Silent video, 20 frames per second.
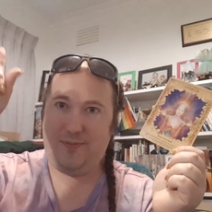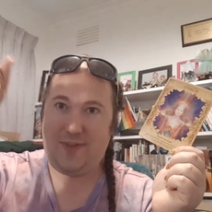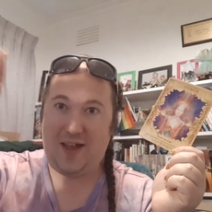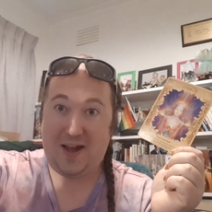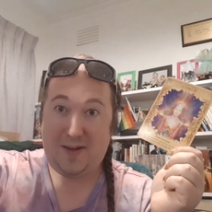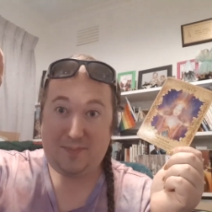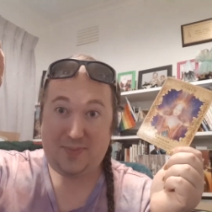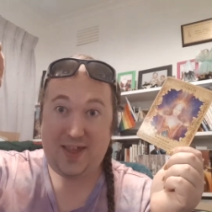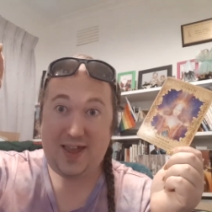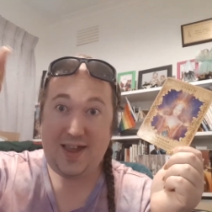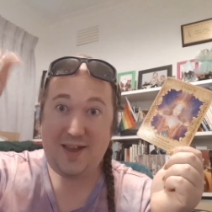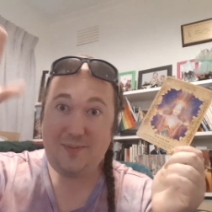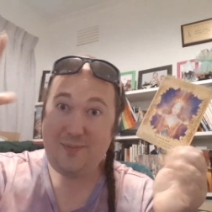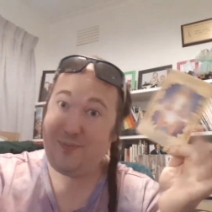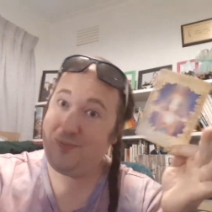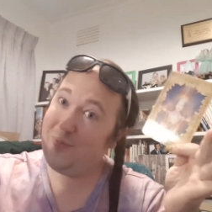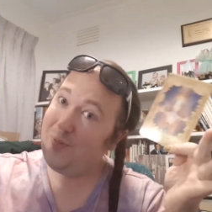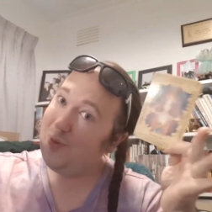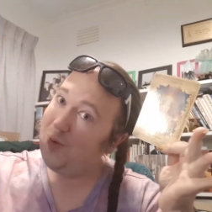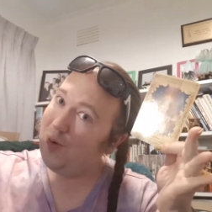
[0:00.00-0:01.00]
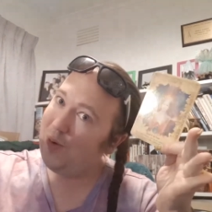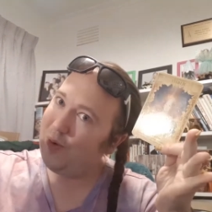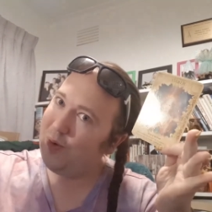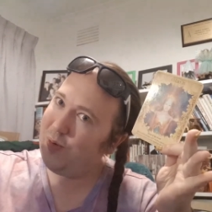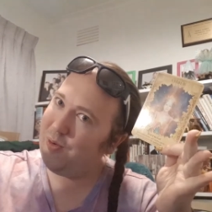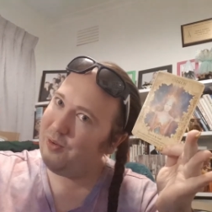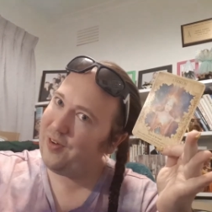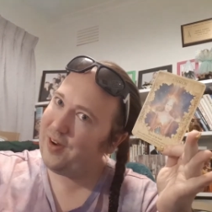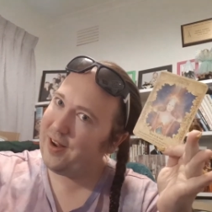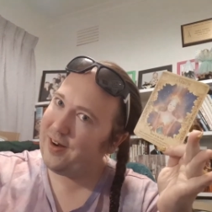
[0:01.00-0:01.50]
up there
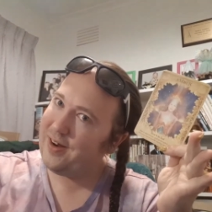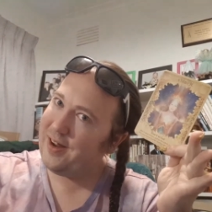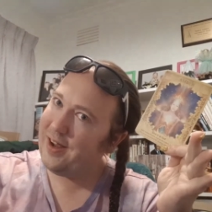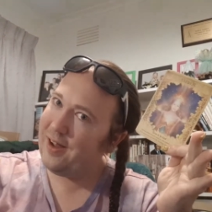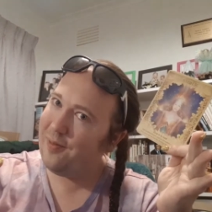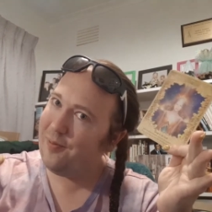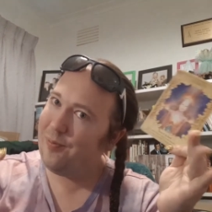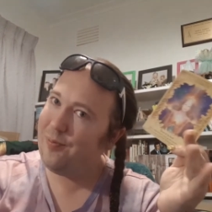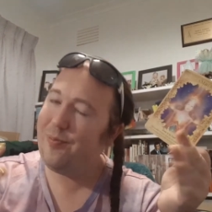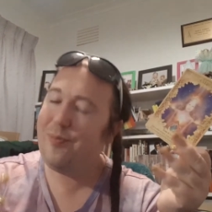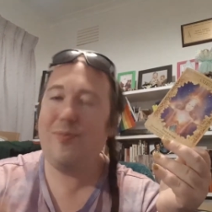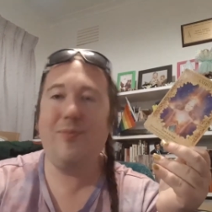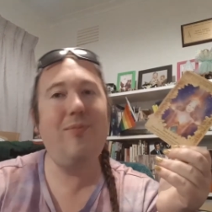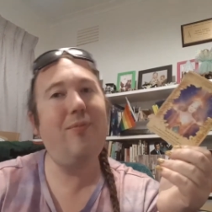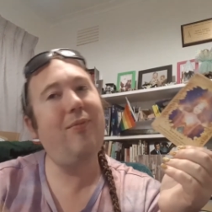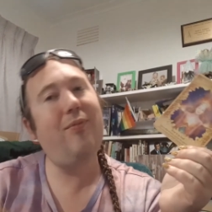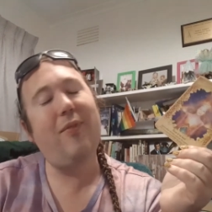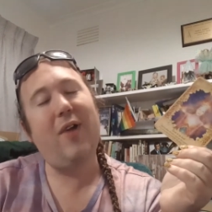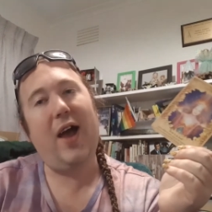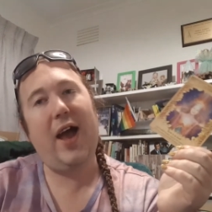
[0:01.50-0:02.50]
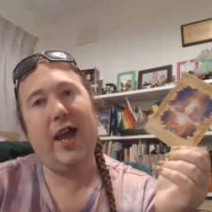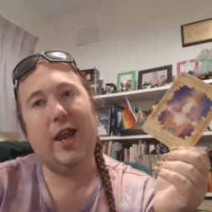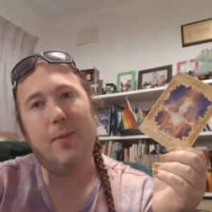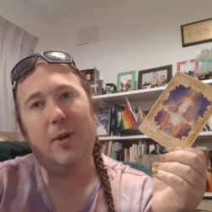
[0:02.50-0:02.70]
or down here, higher